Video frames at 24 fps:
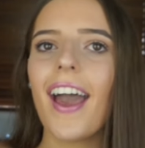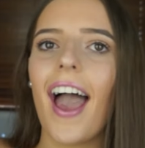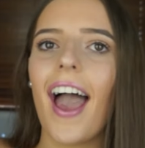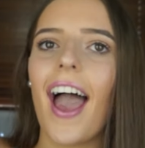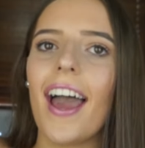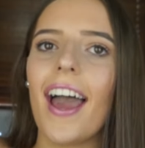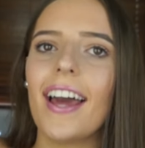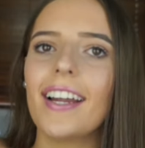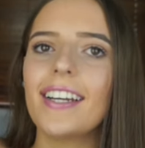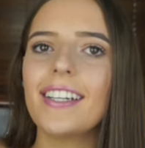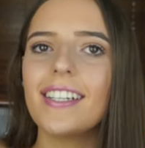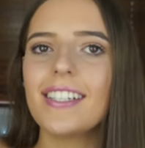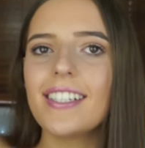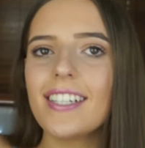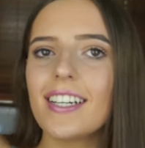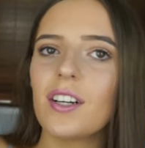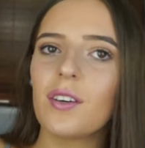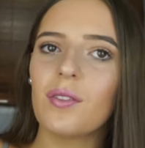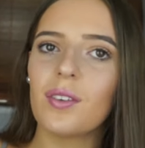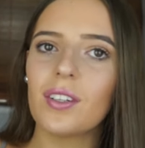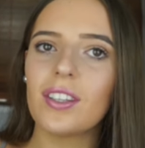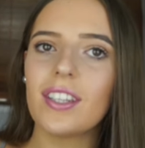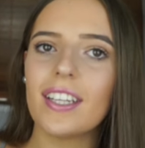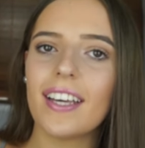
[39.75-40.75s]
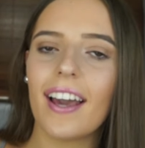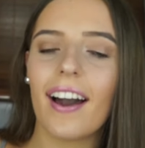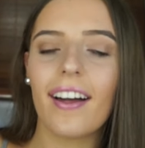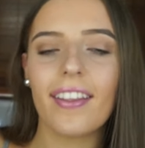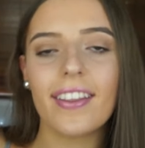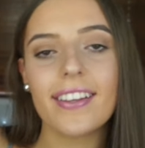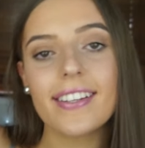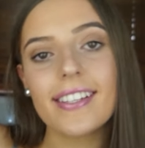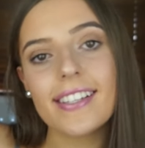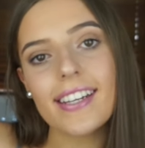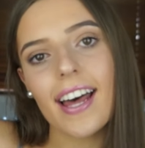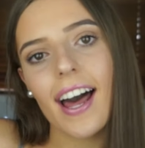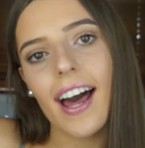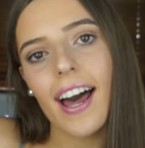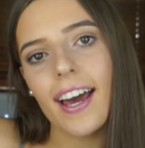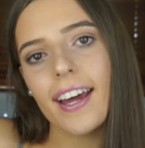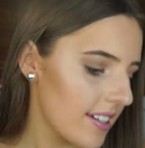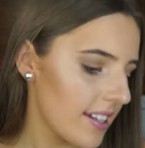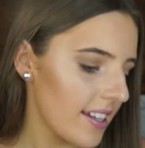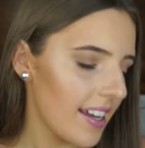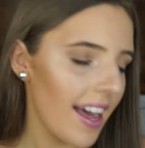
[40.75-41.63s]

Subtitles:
and dinner with the other side.